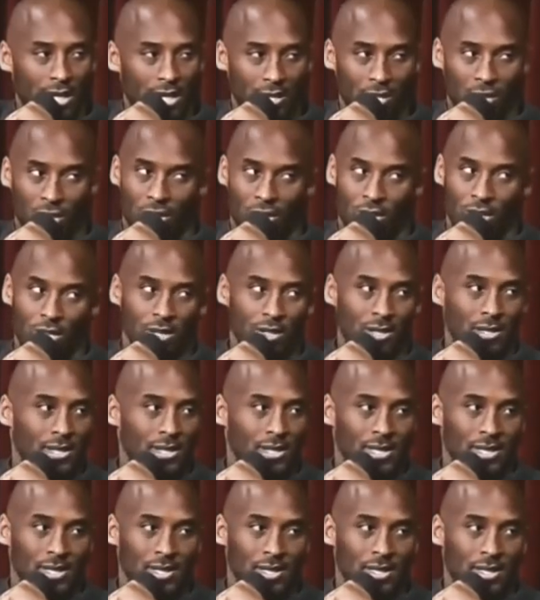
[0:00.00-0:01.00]
day long
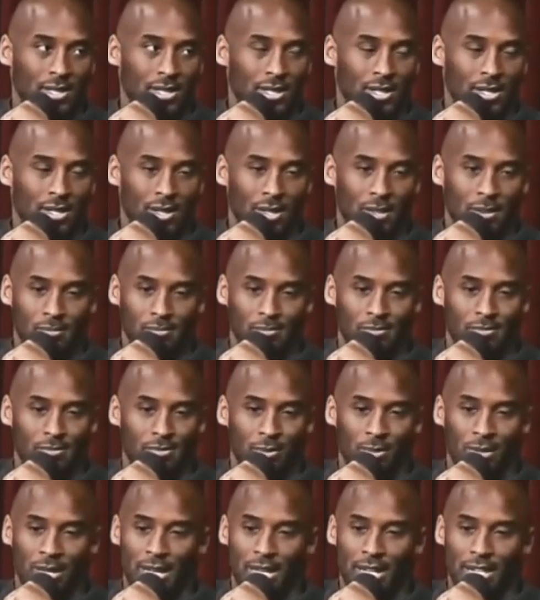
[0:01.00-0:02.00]

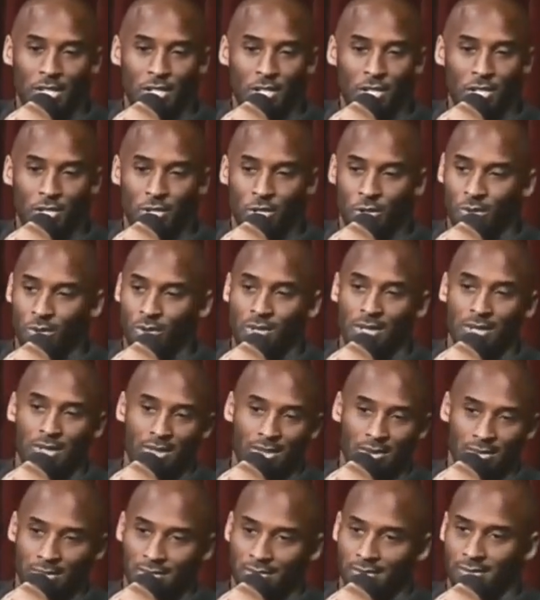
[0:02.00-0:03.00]
from the age of 2
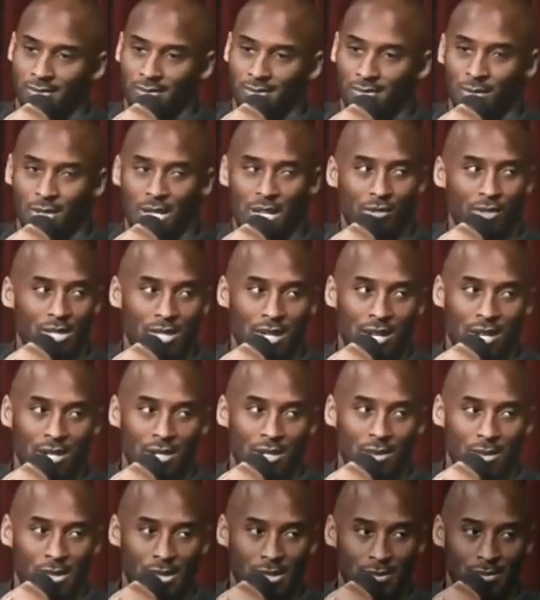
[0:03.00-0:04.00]
to when I
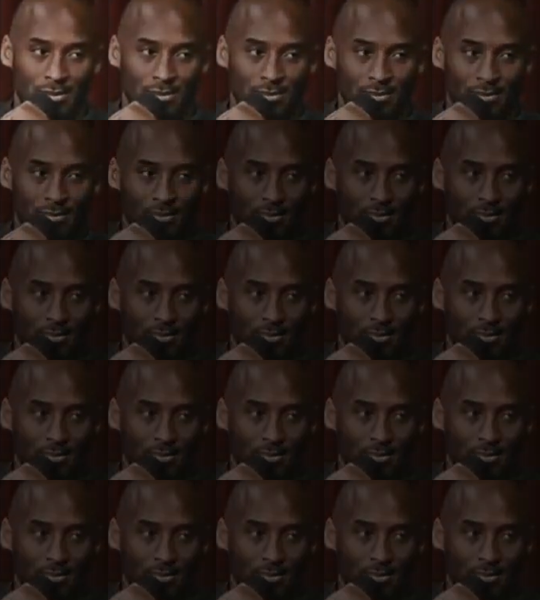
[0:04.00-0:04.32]
retired, man.